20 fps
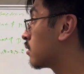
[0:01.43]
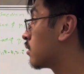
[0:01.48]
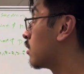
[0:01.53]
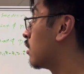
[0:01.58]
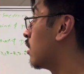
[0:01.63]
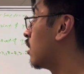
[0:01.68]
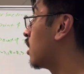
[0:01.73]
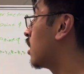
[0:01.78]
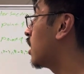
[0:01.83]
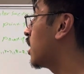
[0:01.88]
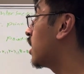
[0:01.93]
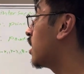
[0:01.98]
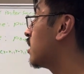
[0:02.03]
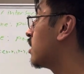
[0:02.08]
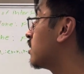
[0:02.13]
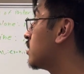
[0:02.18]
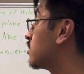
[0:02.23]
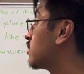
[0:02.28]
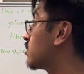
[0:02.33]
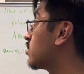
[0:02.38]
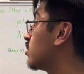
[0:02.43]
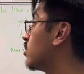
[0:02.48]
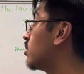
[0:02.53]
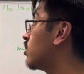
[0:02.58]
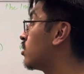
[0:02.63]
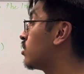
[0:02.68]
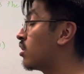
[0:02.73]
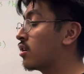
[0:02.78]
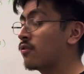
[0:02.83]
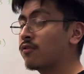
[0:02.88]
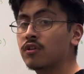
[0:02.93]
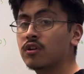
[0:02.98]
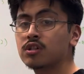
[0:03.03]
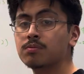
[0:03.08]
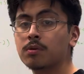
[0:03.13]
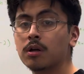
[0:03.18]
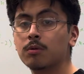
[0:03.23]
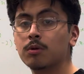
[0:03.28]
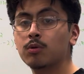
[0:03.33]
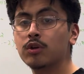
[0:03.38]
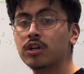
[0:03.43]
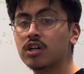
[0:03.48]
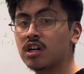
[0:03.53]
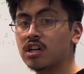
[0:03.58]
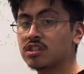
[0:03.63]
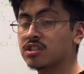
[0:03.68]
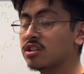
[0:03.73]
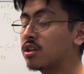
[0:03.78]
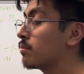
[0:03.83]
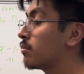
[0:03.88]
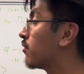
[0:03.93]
Alright, so our first problem we got is number